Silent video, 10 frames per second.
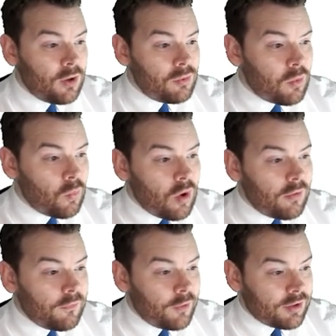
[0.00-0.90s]
Well, what,
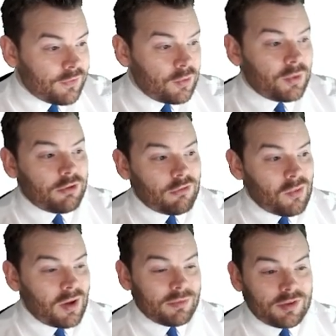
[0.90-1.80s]
first of all, were the
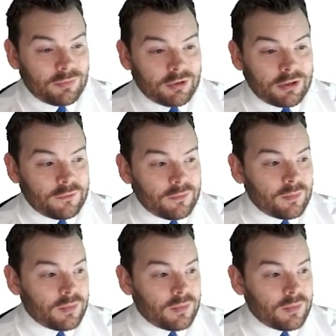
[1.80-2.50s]
requirements of the brief?